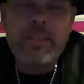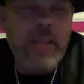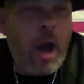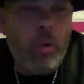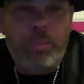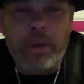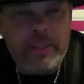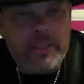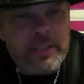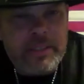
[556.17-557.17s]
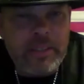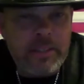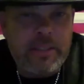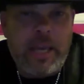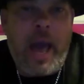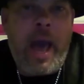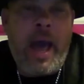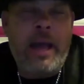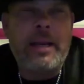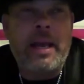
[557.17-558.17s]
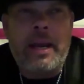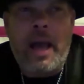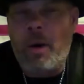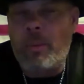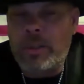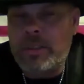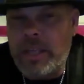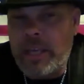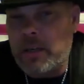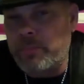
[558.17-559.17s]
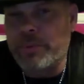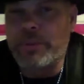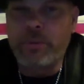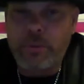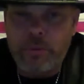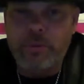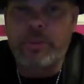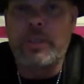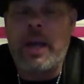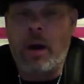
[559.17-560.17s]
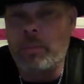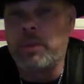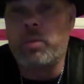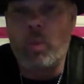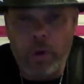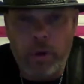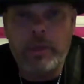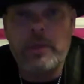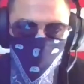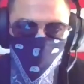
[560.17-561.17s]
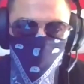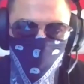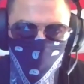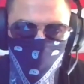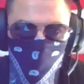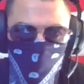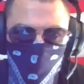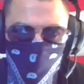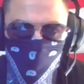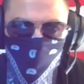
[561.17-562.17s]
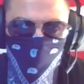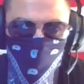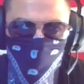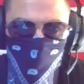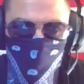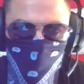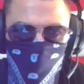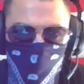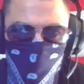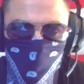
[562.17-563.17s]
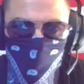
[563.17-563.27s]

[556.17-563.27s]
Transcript: how big these things got and how much they could produce and how much work they could be, even if